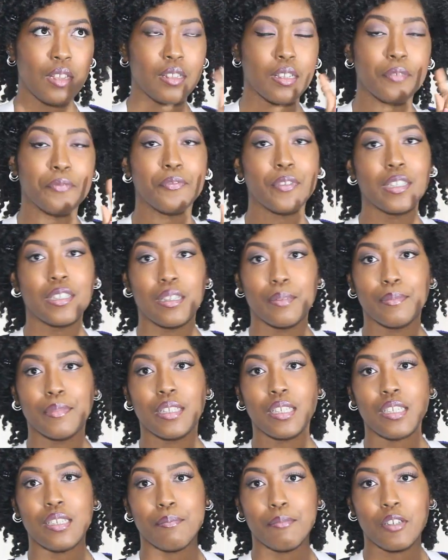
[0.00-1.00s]
the Philip
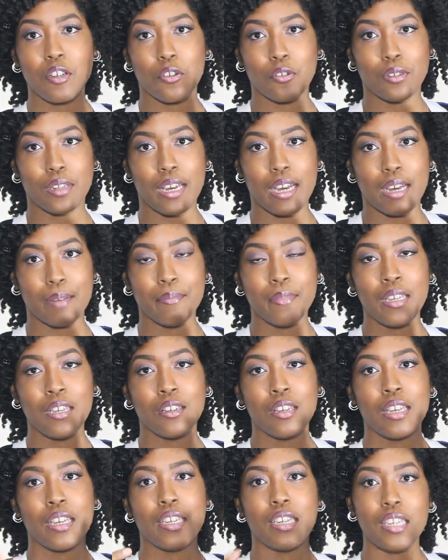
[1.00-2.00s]
Lim collab,
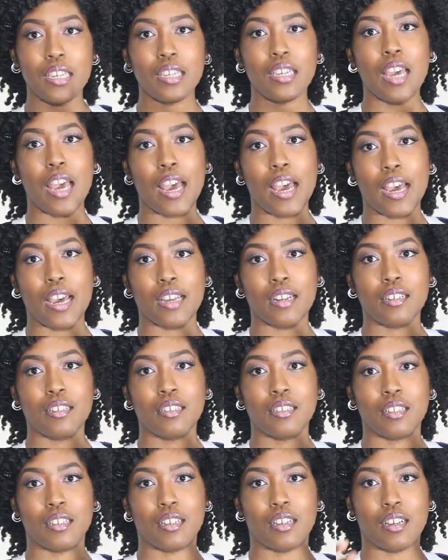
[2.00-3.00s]
he had
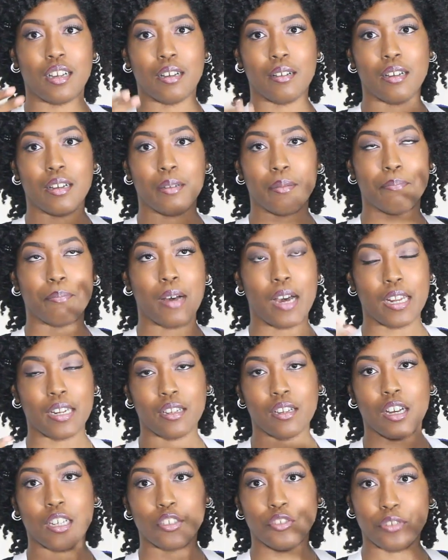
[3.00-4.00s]
a
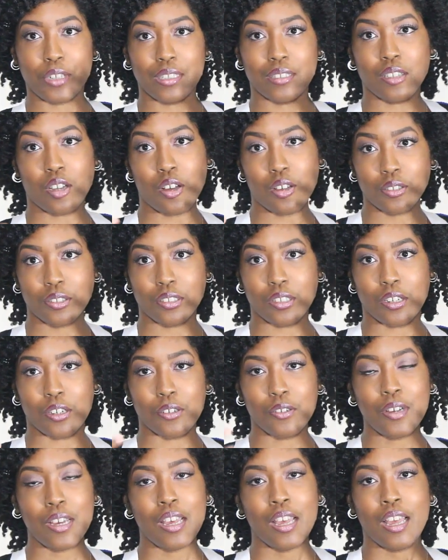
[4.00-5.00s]
bodycon dress
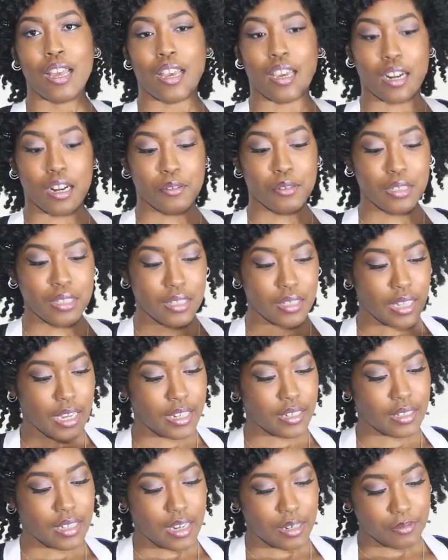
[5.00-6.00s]
also, and I really
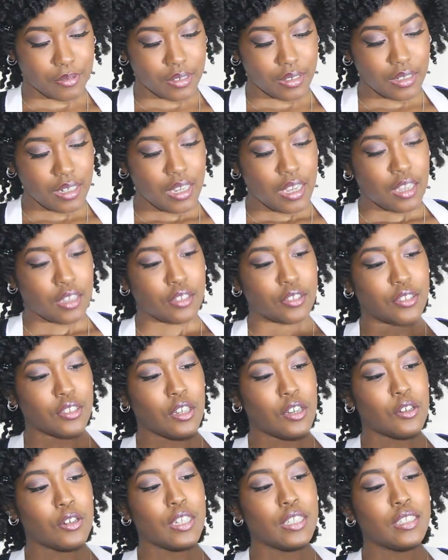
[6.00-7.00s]
liked that one.
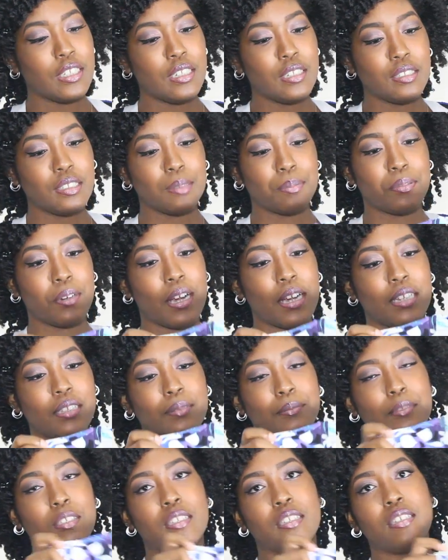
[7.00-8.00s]
So it didn't surprise
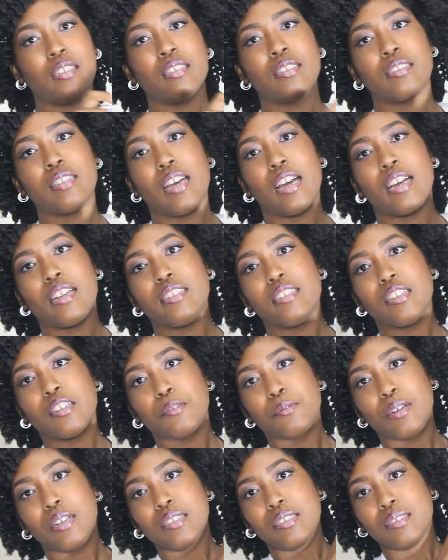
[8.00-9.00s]
me that there
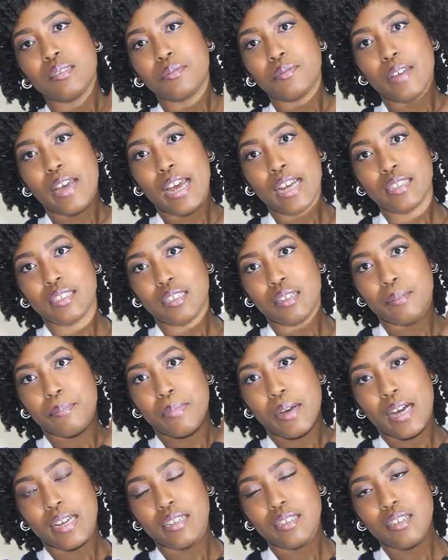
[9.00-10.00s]
was in fact a
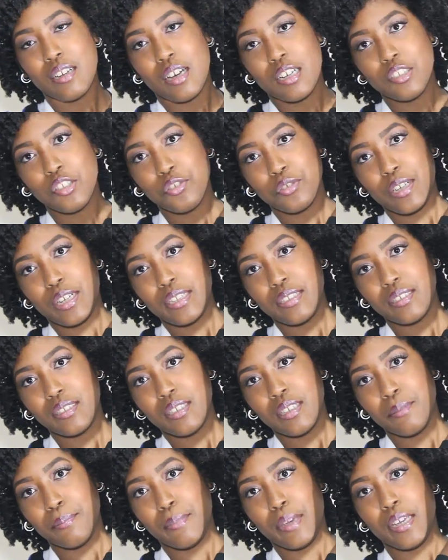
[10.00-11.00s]
bodycon
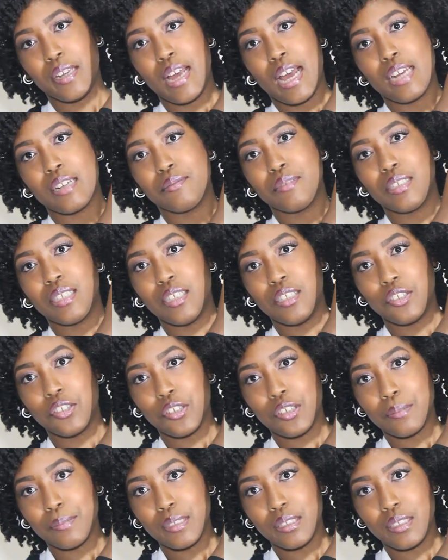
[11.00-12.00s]
dress made out of
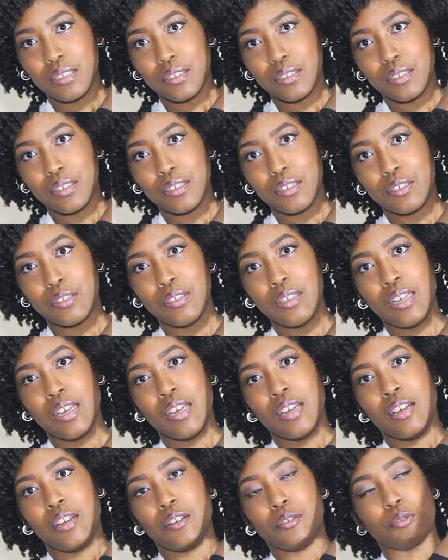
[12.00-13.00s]
t-shirt material
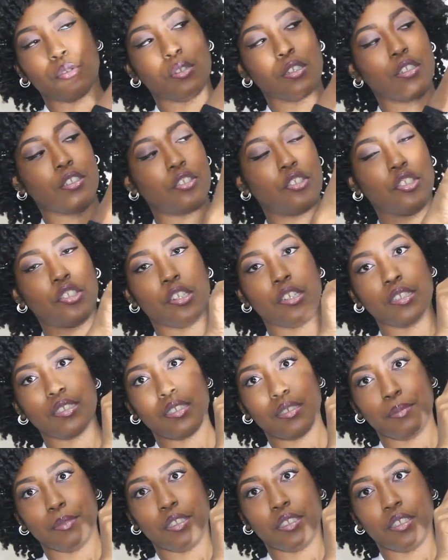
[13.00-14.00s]
or
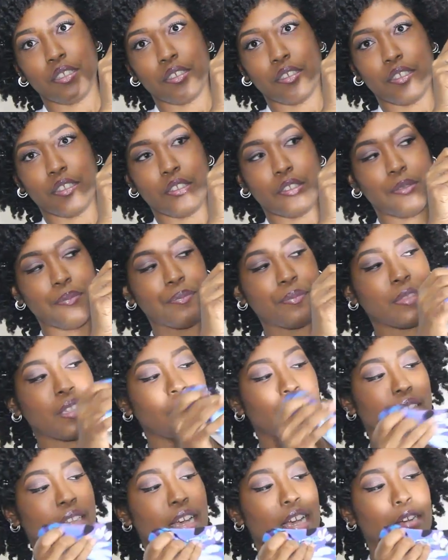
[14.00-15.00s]
jersey material
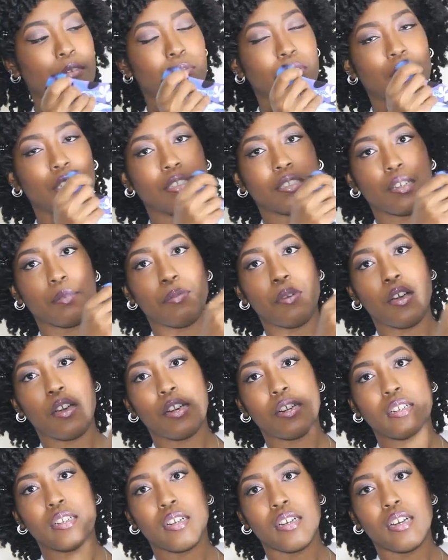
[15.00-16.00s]
that was a
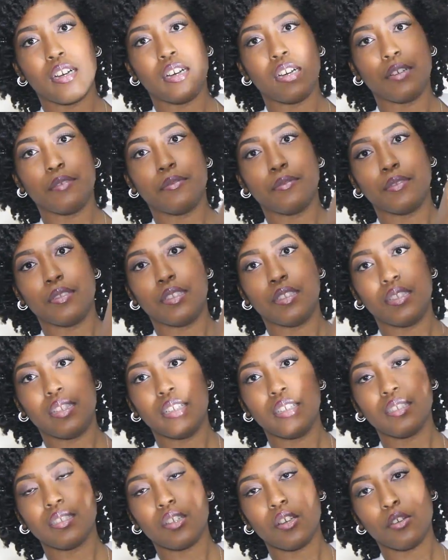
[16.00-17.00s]
part of
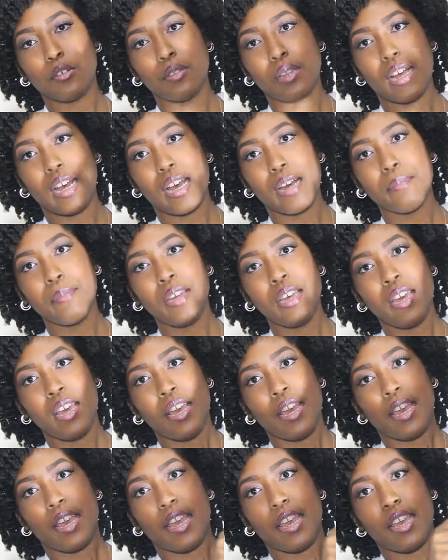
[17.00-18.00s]
this collab.
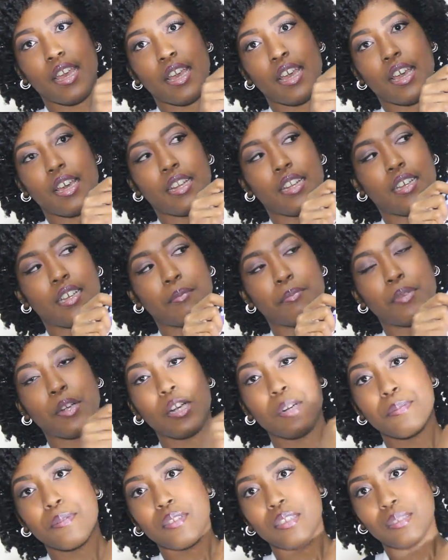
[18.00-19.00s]
And
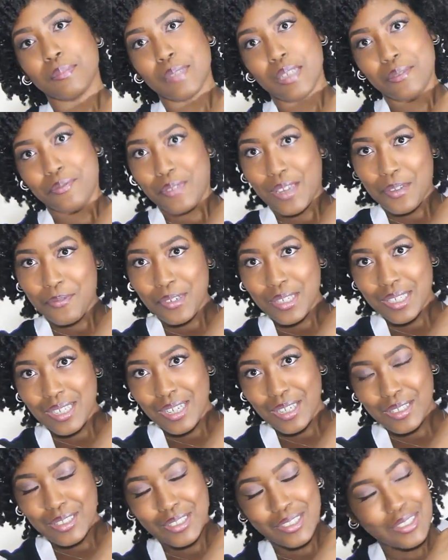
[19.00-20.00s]
purple is my favorite
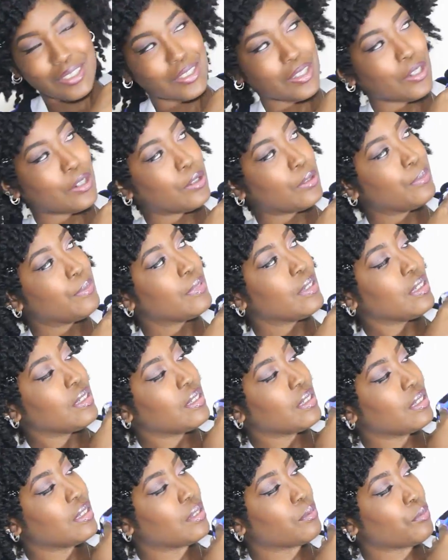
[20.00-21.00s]
color, so
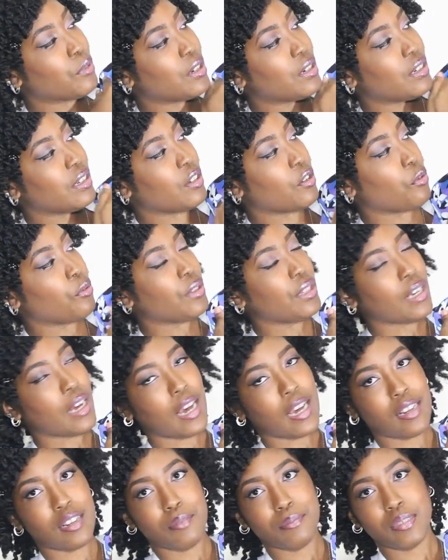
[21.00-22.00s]
this is one of the only
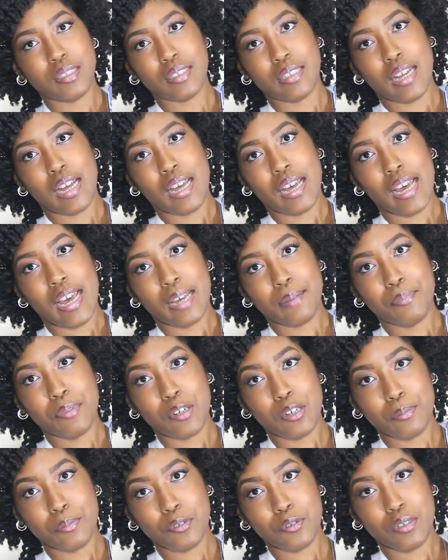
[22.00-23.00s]
items that had
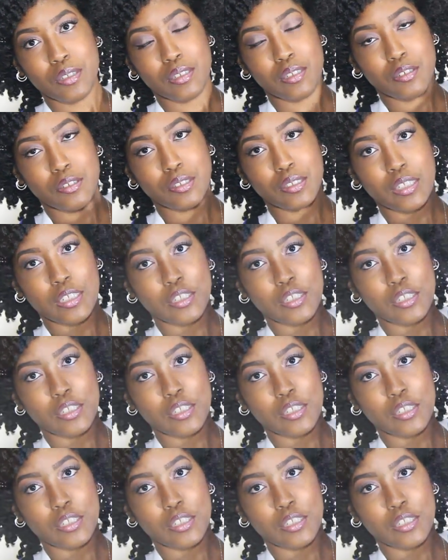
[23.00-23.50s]
purple. There was